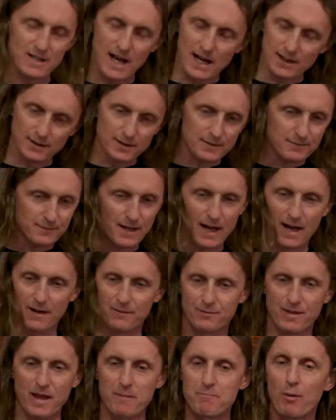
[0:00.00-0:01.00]
at the same time. Yeah,
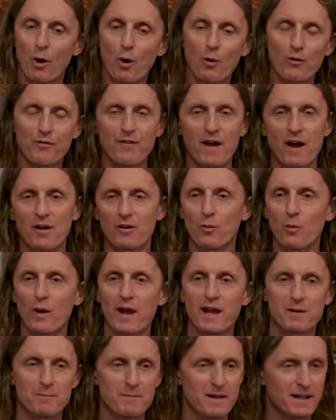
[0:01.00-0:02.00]
they both found a
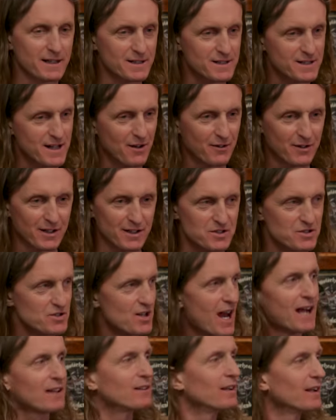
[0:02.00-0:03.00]
way to make it sound
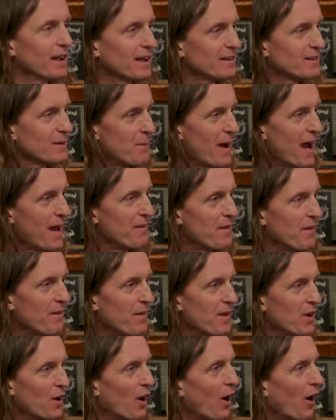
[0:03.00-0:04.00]
exactly like the band that
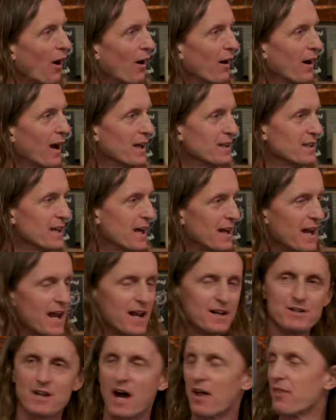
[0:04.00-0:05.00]
they are, and yet
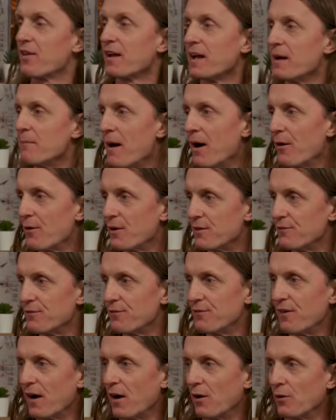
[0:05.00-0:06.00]
nothing about it
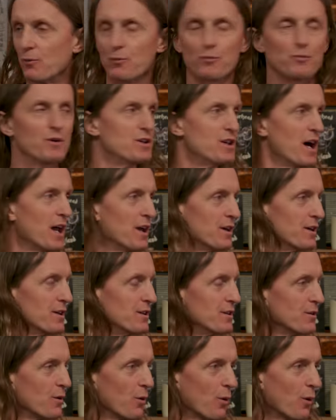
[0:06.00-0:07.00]
felt
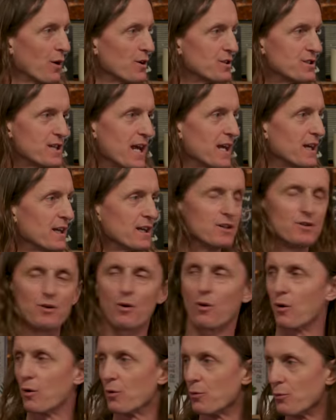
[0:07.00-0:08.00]
redundant or dated
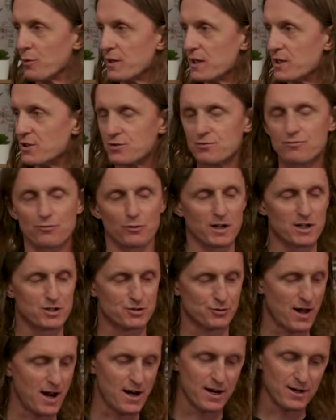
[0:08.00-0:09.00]
or
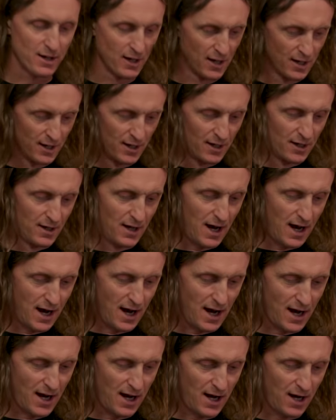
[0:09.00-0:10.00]
retreaded.
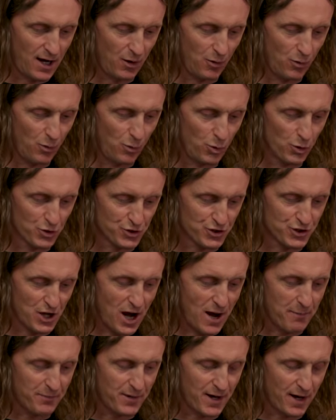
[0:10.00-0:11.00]
We'll
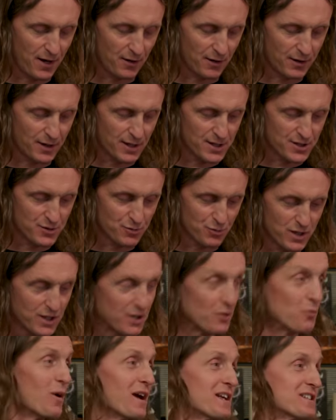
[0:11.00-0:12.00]
stop there because we
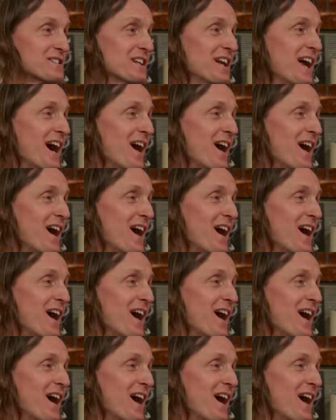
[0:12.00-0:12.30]
could waste an